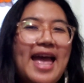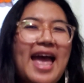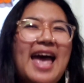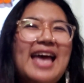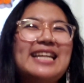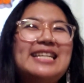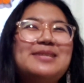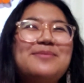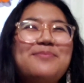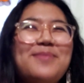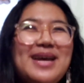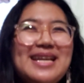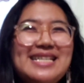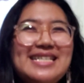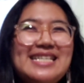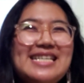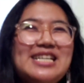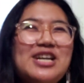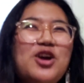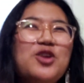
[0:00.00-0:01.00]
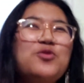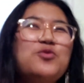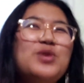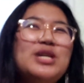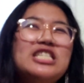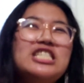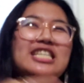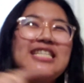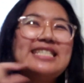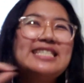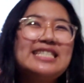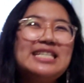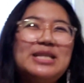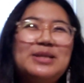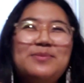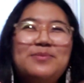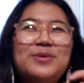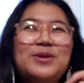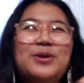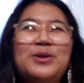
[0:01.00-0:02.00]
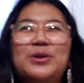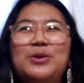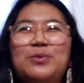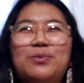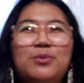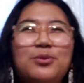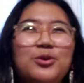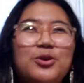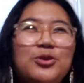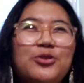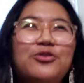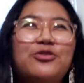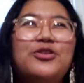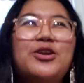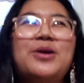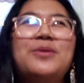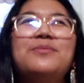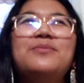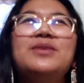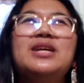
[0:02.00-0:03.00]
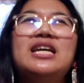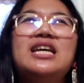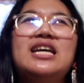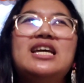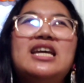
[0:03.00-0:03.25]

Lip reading: And depending on which syllable you pull from,